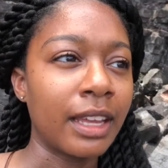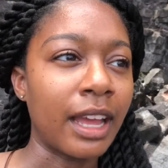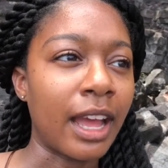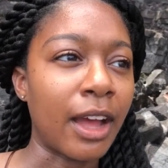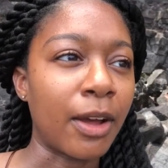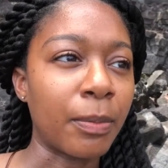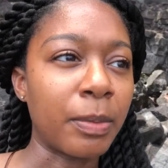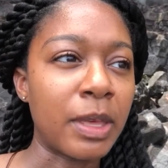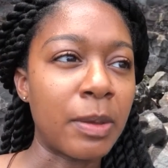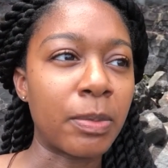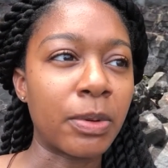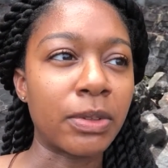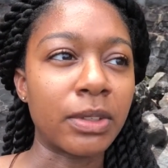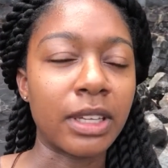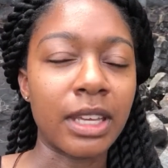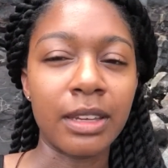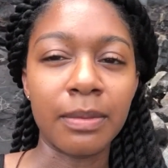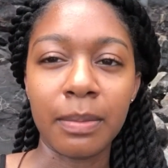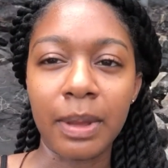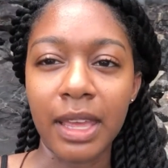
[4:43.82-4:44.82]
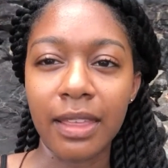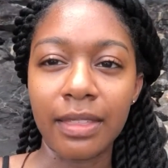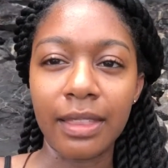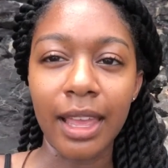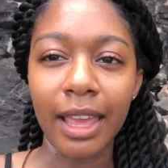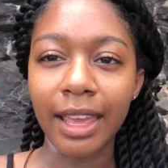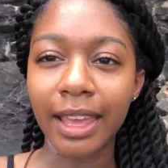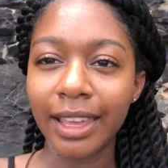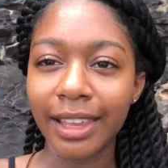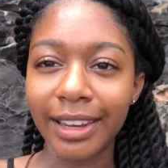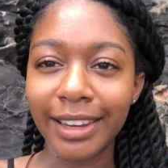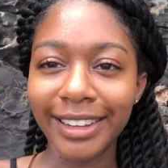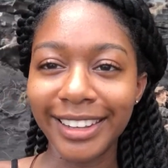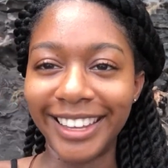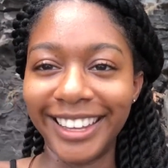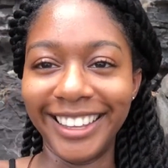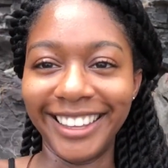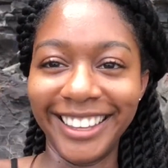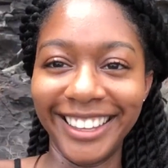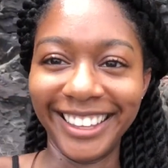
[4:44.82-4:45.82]
how people can bathe naked,
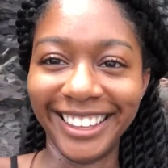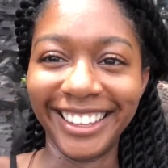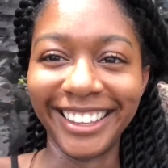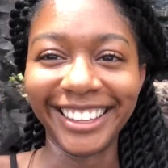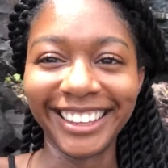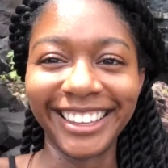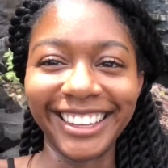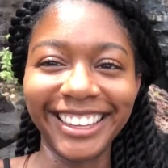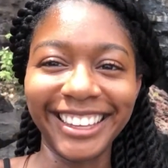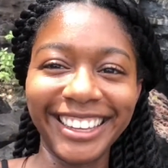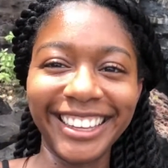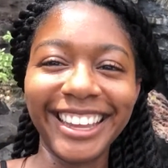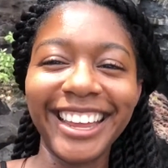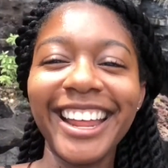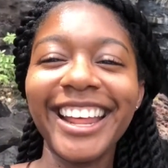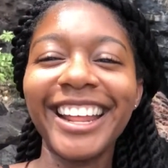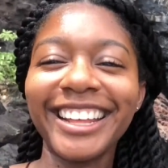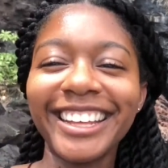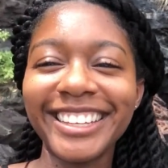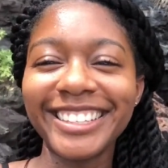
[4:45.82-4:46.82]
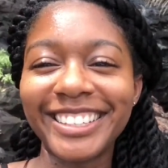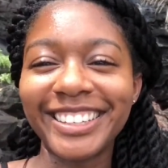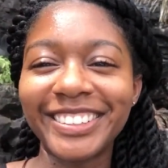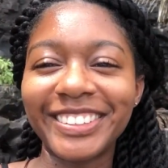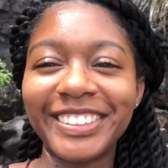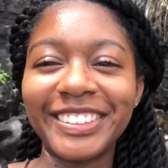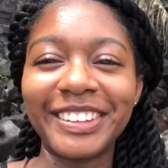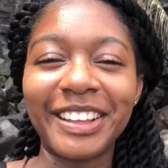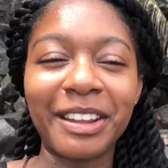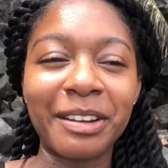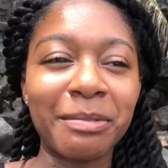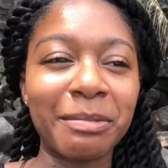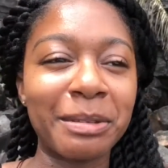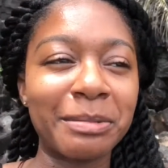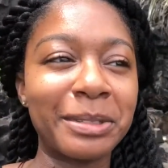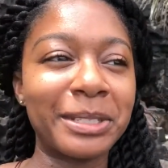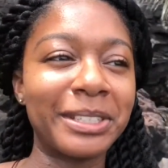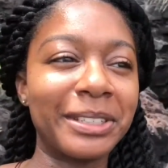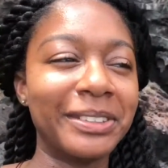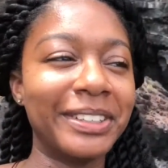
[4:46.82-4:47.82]
because there are a lot of
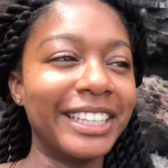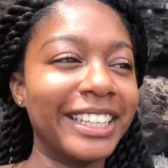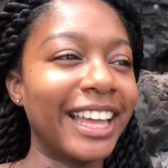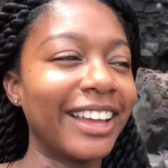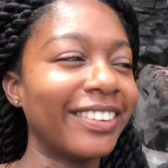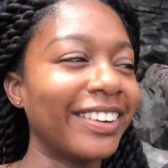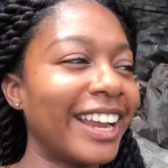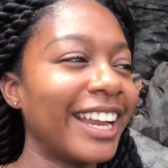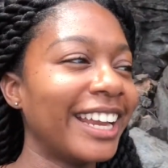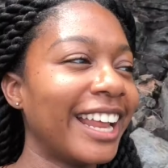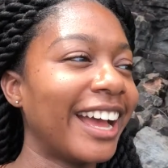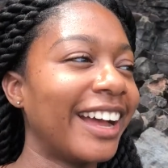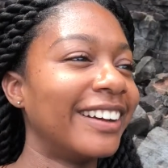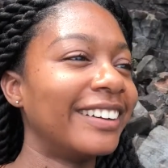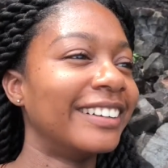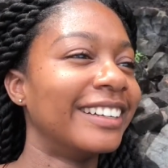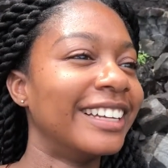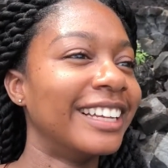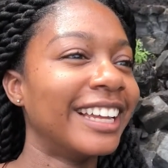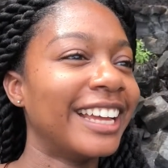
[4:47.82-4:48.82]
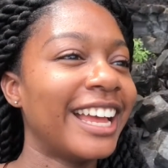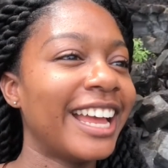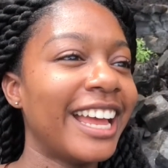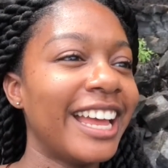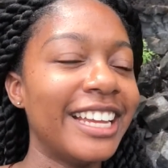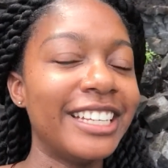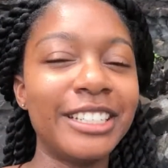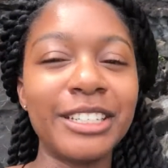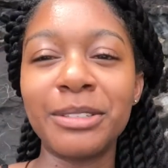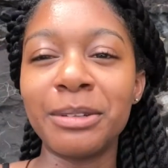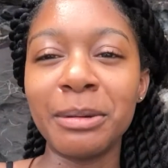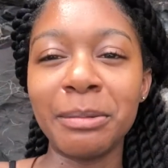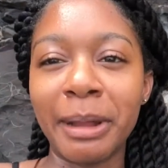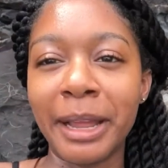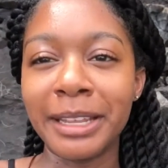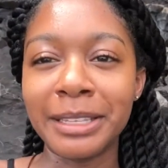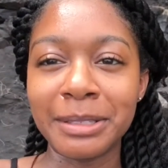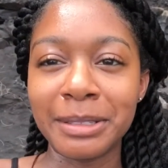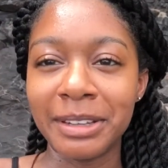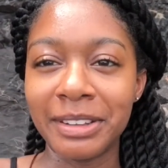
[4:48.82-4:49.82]
people doing that right now. It just
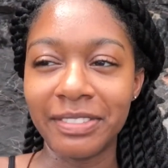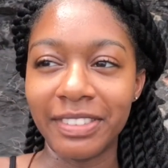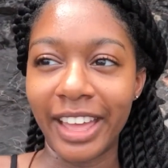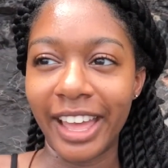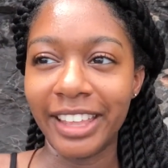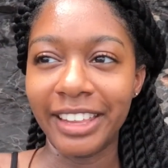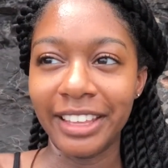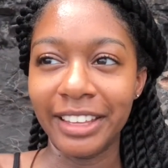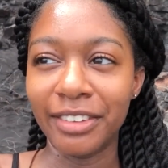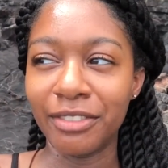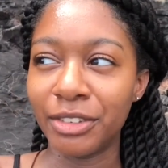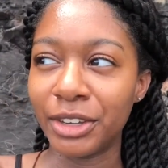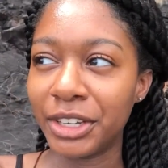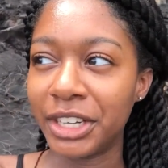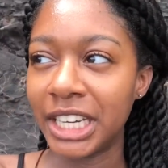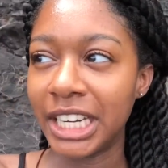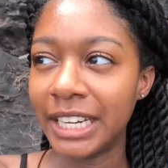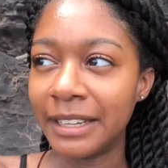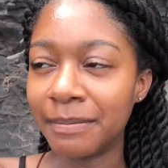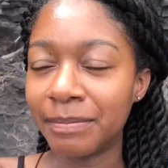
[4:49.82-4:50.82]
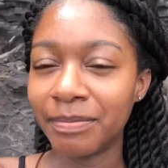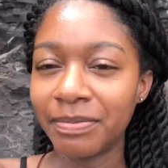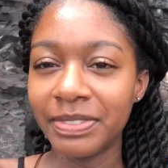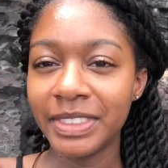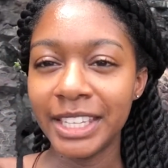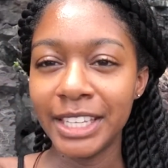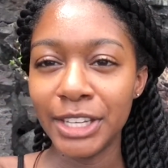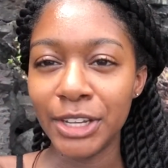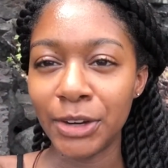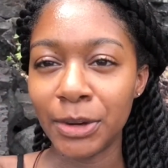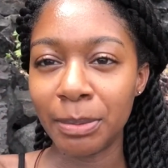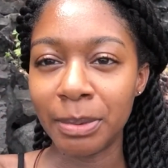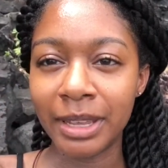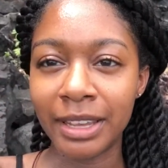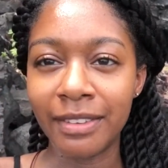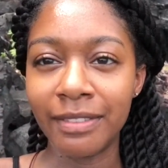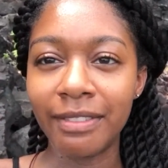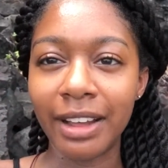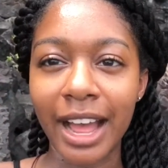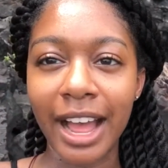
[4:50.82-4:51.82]
reminds me of that, like a very
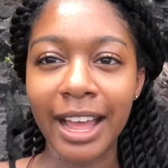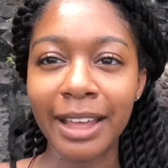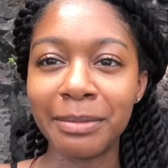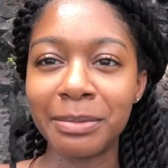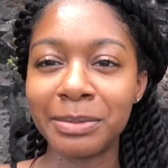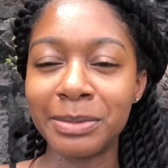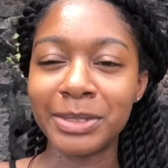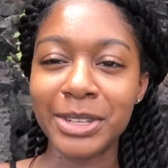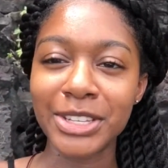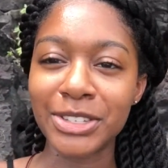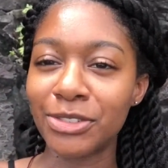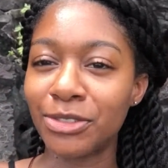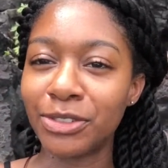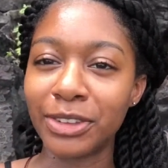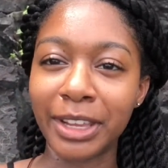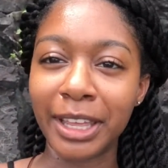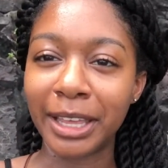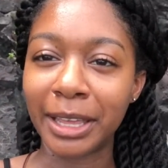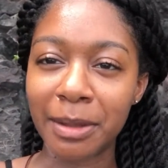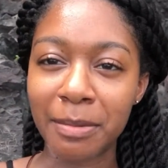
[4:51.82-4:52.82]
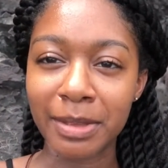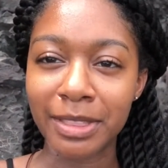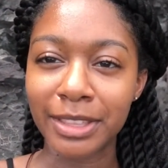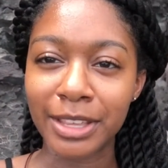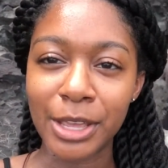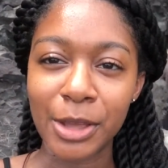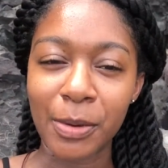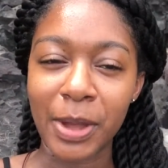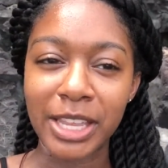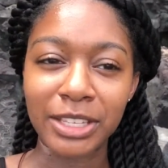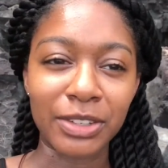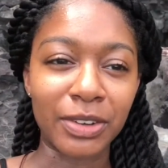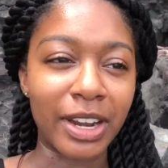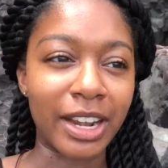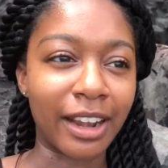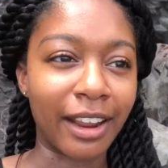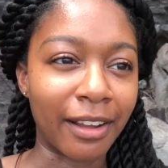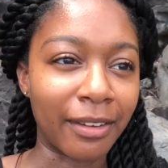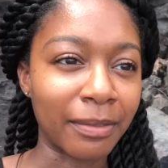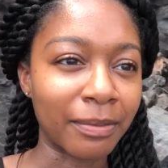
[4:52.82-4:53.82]
European vibe. It doesn't feel like I'm in the US right
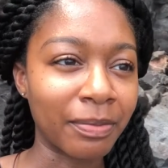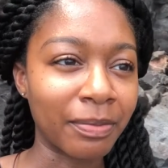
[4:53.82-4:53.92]
now.